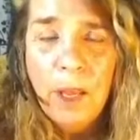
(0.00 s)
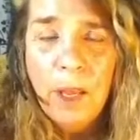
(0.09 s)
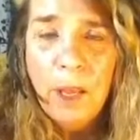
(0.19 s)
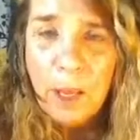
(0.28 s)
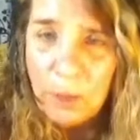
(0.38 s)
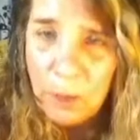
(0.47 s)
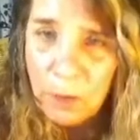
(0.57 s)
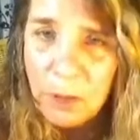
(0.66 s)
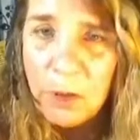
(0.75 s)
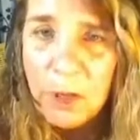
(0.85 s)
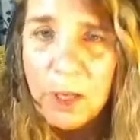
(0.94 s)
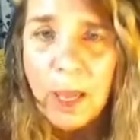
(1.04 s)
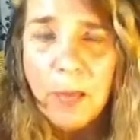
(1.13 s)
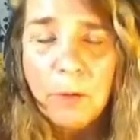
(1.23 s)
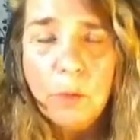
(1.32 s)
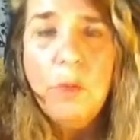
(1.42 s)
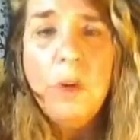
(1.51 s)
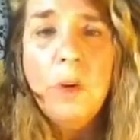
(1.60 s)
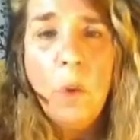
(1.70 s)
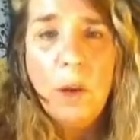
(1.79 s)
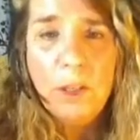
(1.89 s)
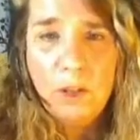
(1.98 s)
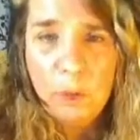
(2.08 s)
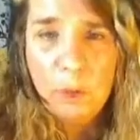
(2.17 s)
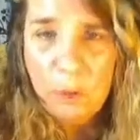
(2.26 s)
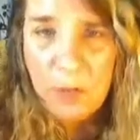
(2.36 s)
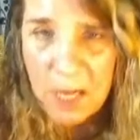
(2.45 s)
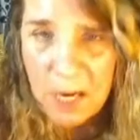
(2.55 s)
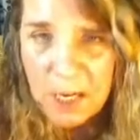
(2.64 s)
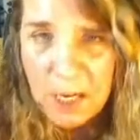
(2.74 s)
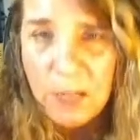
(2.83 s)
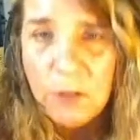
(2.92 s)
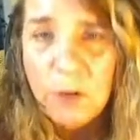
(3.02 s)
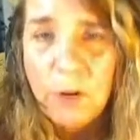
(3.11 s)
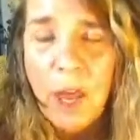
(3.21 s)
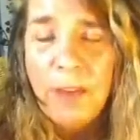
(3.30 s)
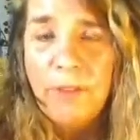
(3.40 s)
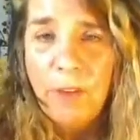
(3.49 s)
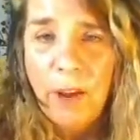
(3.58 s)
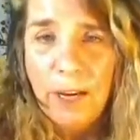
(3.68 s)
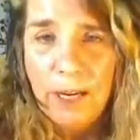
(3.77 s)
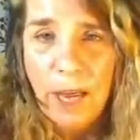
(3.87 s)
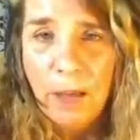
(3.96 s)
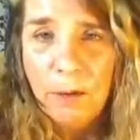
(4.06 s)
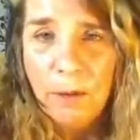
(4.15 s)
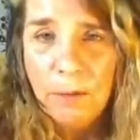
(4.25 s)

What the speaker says: a good look at who and what you need in your life right now.